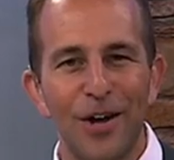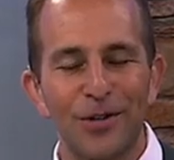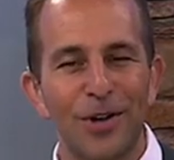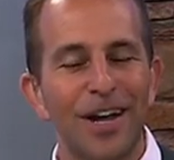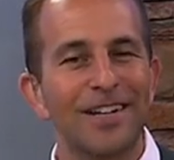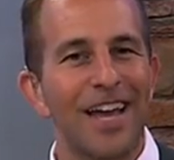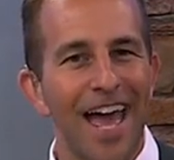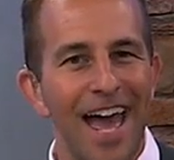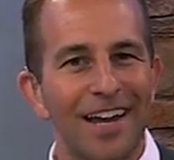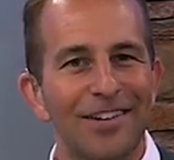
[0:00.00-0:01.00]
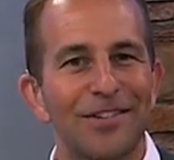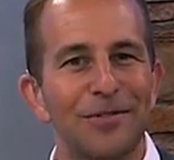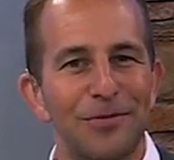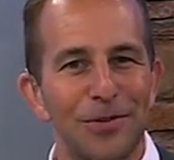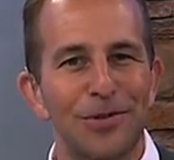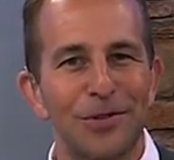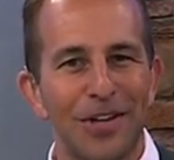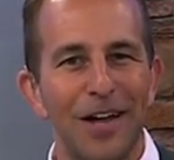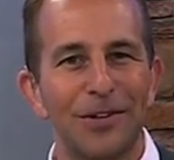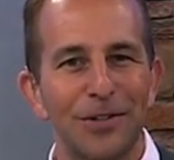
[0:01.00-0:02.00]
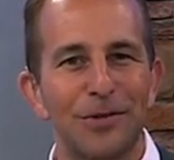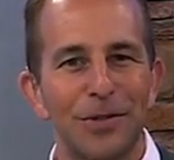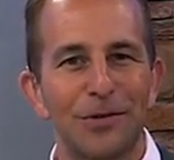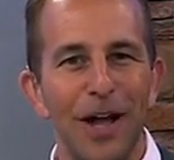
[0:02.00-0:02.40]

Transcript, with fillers: trying to add some future talent to its